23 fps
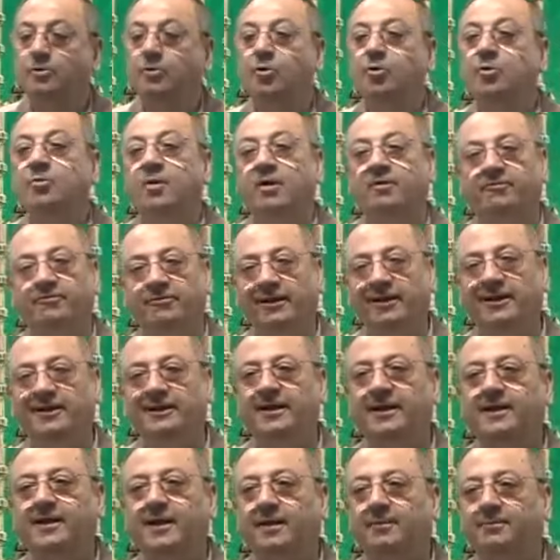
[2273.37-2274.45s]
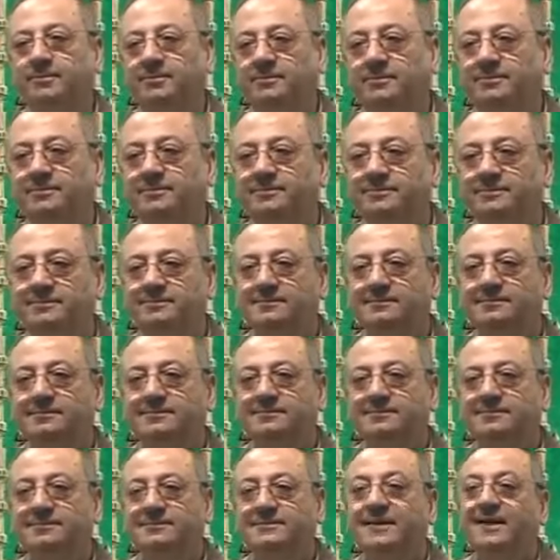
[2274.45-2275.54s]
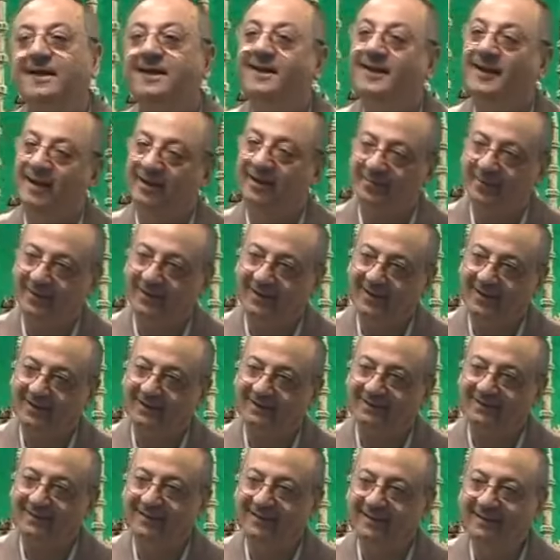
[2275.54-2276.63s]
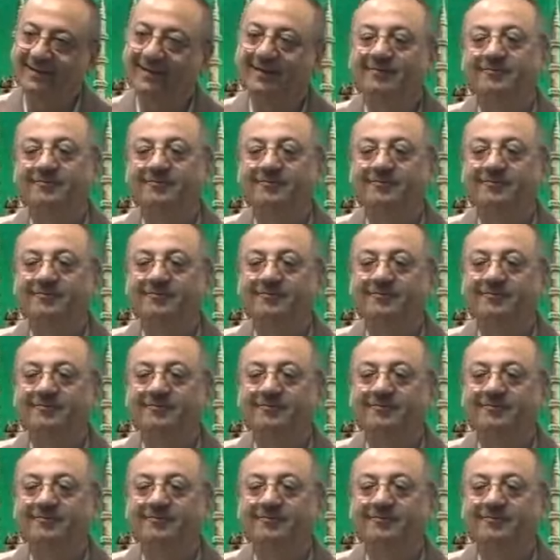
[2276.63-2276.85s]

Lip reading: kuba, fill the cup. Labanan.